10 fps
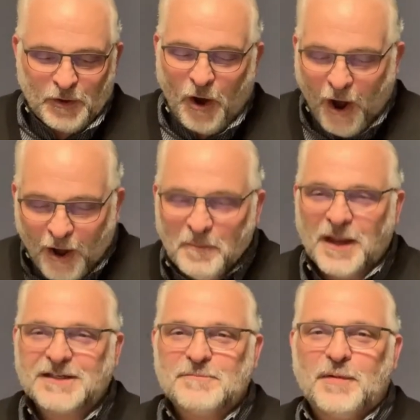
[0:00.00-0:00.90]

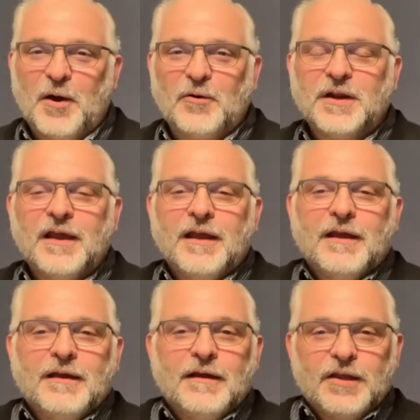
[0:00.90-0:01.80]
comment about
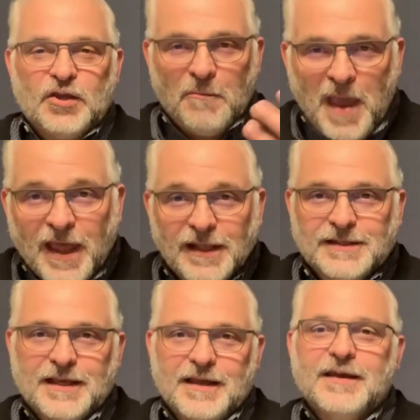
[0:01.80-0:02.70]

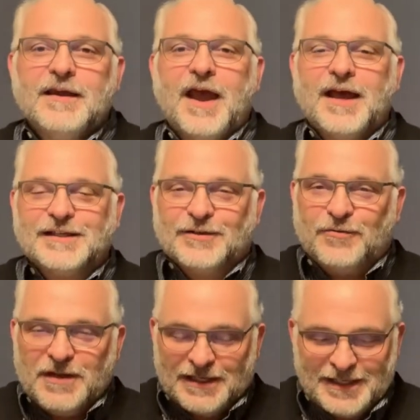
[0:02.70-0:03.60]
humanity
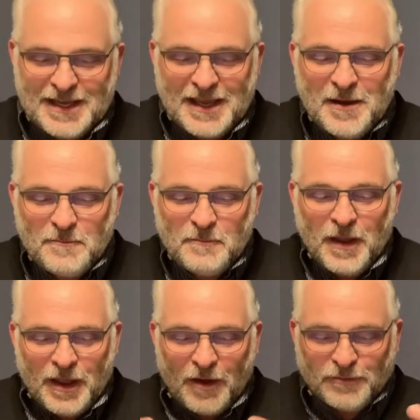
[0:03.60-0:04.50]
as we see him,
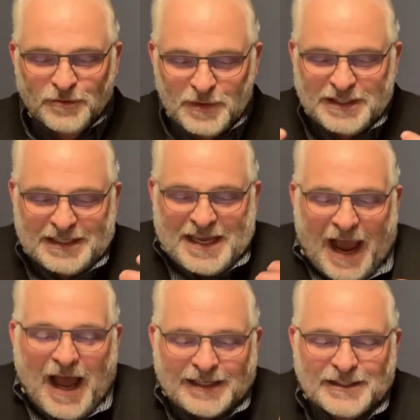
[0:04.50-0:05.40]
as we
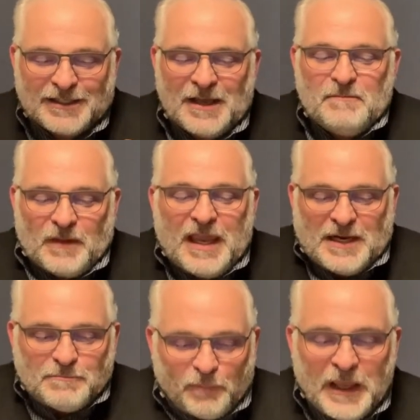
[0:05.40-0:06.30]
see us
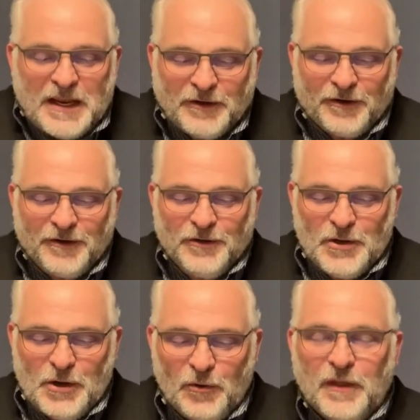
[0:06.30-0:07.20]
in Peter,
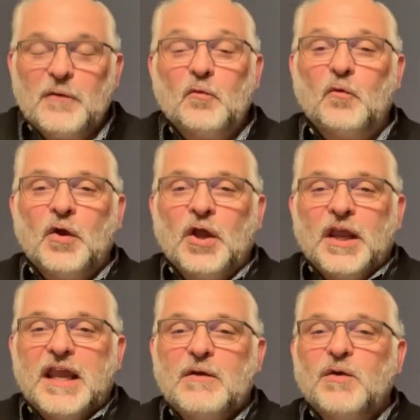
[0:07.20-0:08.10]
you know, that
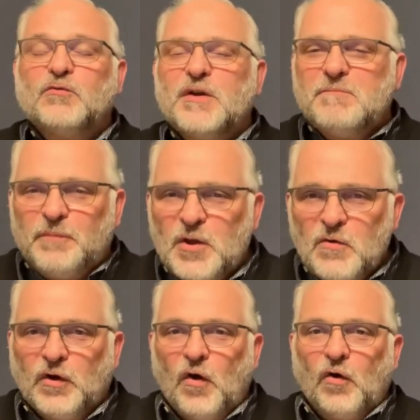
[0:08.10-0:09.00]
he would
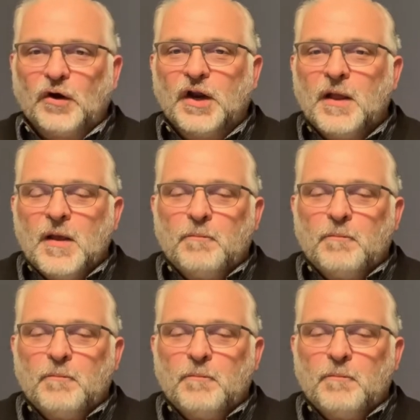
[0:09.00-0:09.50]
rebuke or